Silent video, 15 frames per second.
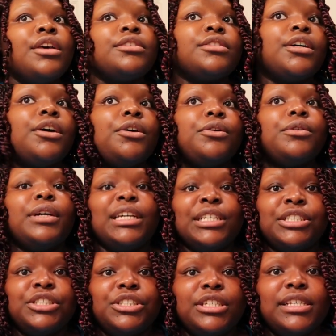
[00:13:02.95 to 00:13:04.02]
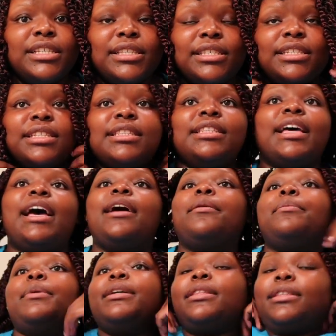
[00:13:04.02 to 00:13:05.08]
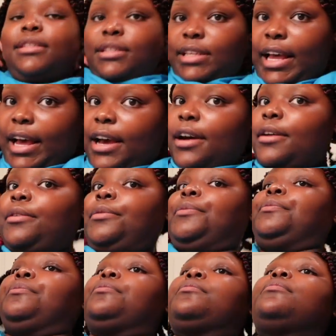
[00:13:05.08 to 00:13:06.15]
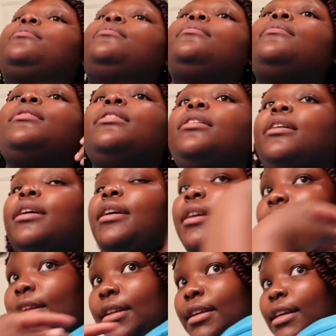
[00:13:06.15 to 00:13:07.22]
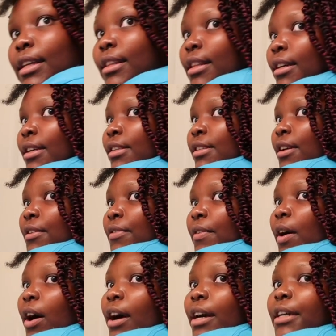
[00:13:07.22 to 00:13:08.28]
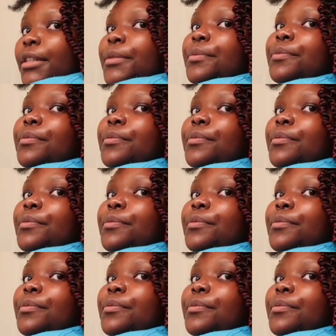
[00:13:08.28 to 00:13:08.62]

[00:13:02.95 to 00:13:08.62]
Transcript: So it's just that. But this is how it looks so far.